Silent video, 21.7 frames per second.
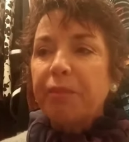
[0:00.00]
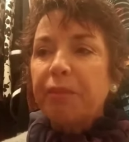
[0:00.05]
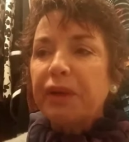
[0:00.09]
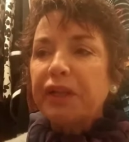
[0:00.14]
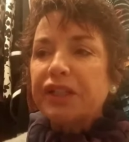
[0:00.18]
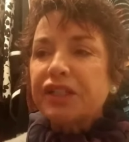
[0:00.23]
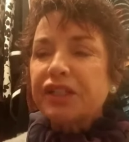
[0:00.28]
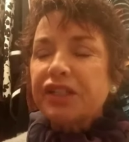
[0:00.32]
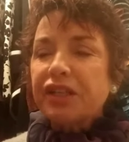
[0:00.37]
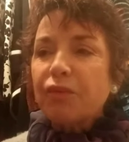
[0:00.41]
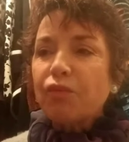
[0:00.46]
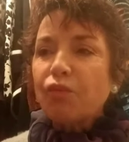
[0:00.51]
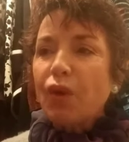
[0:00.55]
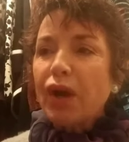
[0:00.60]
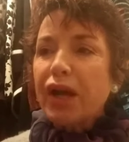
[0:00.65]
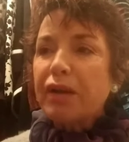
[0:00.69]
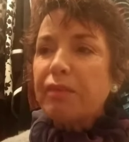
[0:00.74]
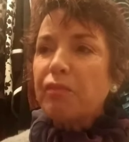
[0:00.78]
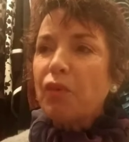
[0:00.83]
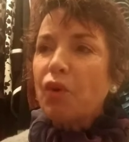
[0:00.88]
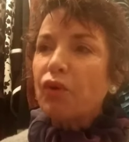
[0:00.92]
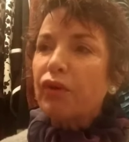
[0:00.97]
but
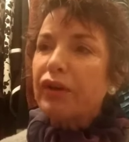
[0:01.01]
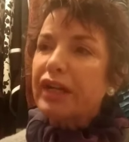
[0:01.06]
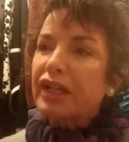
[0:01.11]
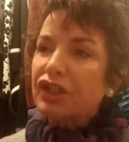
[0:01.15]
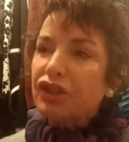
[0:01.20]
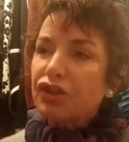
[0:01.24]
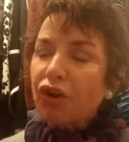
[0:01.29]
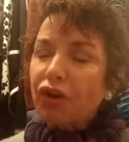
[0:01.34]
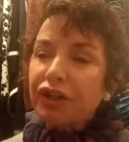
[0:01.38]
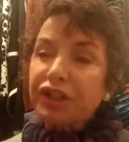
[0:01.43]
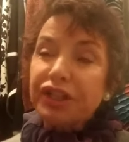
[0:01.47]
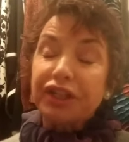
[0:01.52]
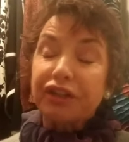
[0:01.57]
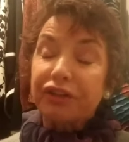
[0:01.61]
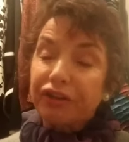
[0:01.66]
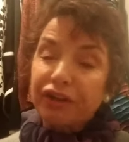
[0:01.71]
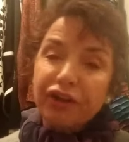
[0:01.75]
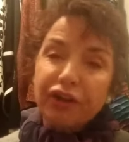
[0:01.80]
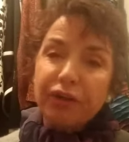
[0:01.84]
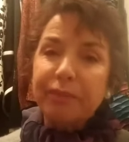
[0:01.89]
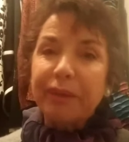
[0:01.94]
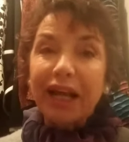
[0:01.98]
somewhere more exotic.
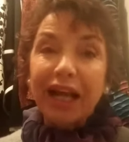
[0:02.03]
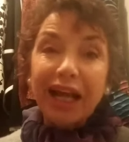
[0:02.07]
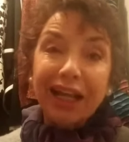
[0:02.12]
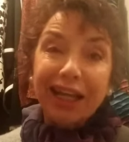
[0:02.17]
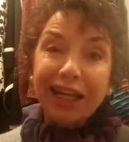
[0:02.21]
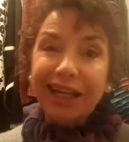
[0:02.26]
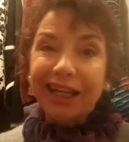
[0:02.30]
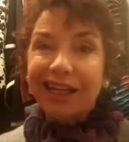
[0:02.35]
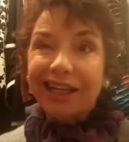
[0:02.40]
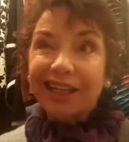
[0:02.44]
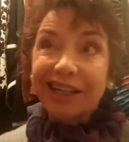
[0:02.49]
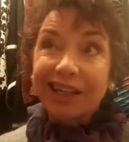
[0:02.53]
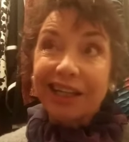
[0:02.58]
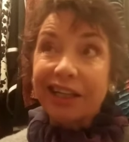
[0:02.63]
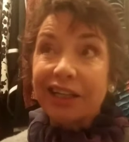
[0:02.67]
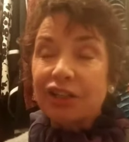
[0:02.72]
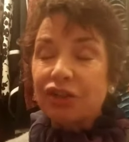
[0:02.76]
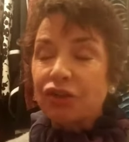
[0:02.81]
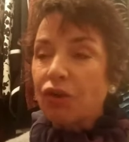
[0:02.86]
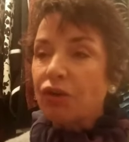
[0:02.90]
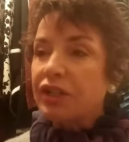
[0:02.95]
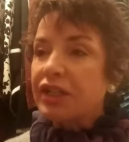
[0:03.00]
You know me, I like
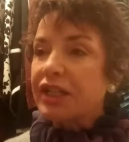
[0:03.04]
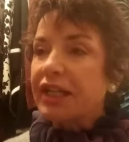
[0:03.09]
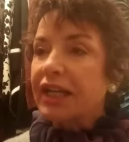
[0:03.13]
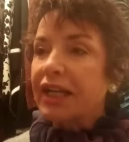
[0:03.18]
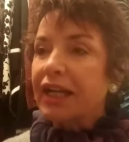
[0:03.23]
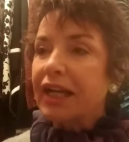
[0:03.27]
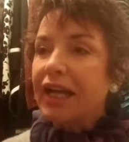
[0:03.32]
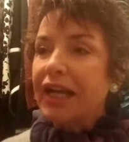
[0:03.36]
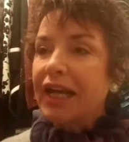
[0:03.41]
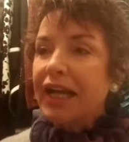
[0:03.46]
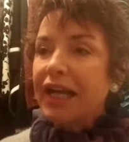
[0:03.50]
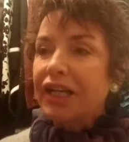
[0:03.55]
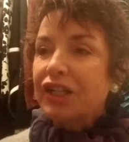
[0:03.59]
exotic.